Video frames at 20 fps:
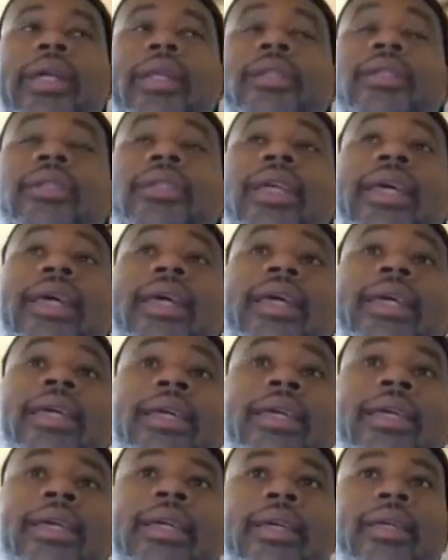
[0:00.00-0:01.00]
it is the
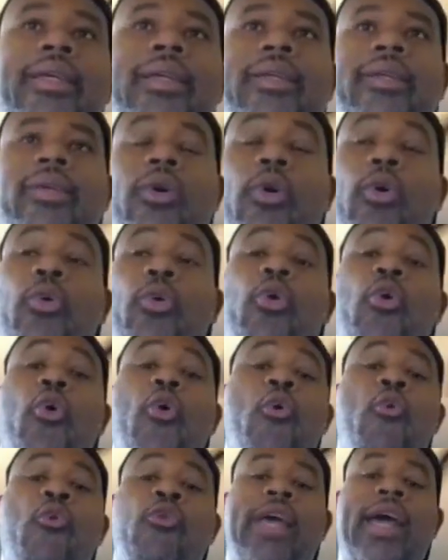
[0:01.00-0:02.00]
he or the
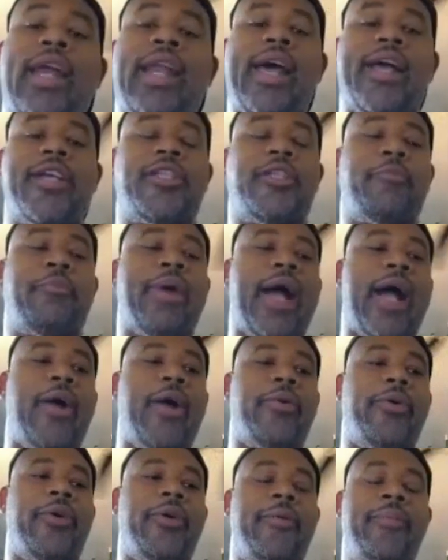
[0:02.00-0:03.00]
who that has
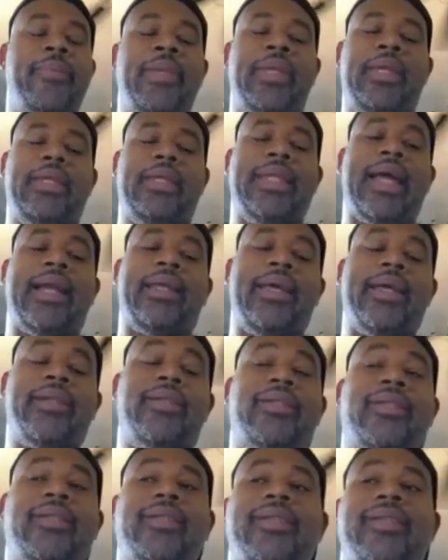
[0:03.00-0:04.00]
power that
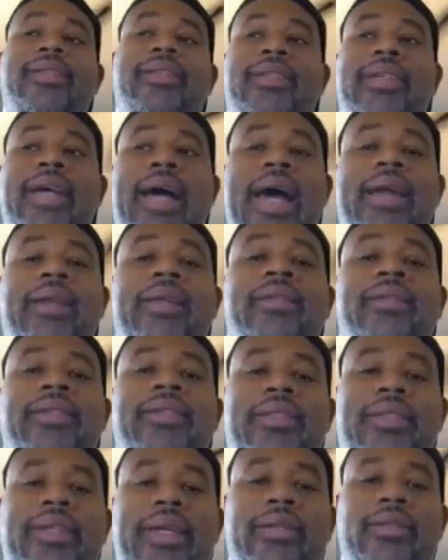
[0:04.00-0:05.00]
gets to decide and
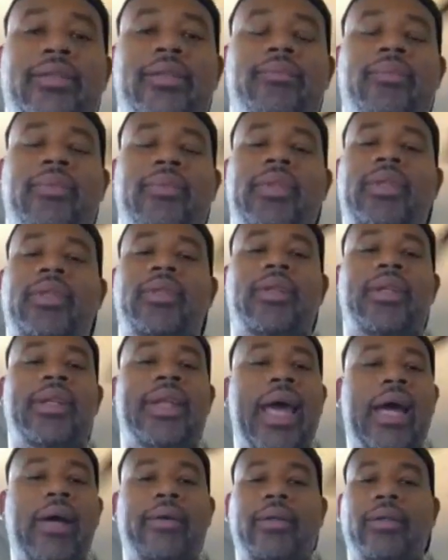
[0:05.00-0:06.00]
set the
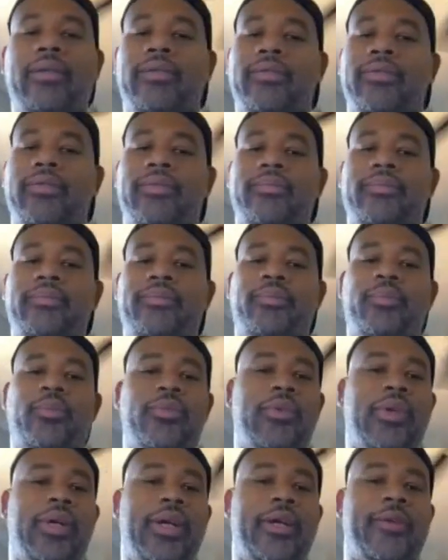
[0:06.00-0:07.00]
narrative,
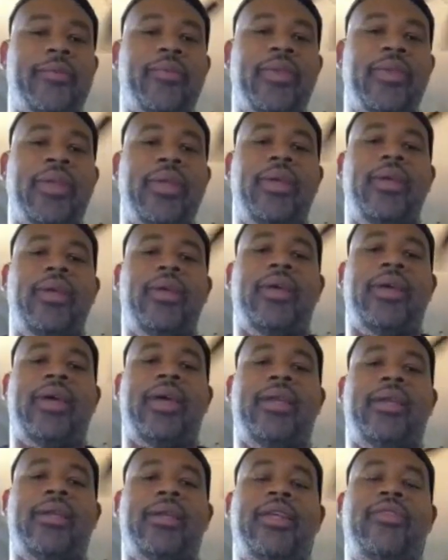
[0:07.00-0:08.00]
right?
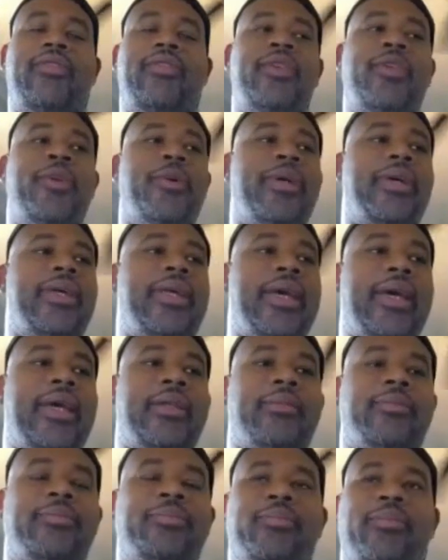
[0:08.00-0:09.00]
And even though,
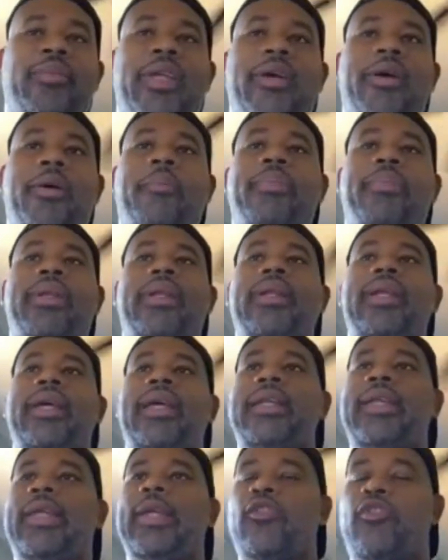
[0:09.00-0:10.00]
again, there are
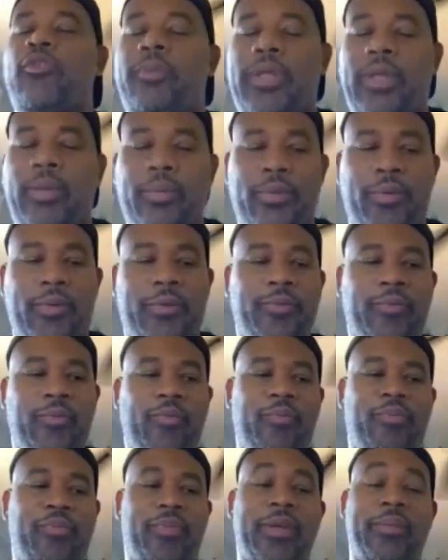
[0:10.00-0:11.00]
plenty of people,
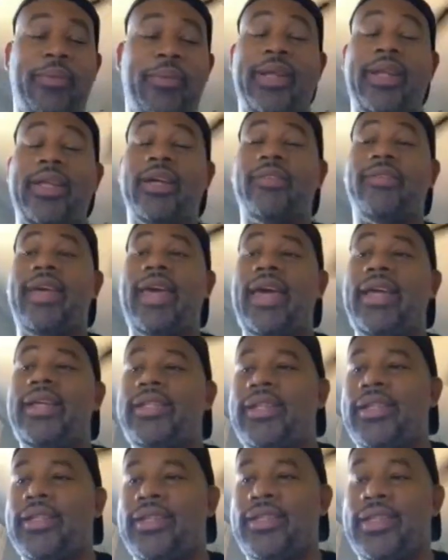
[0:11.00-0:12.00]
plenty of
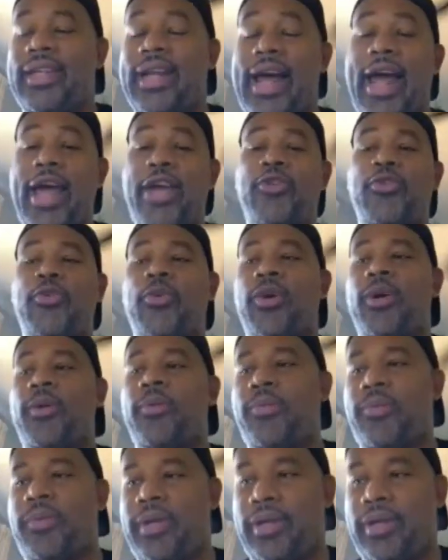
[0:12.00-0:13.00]
Haitians that I grew up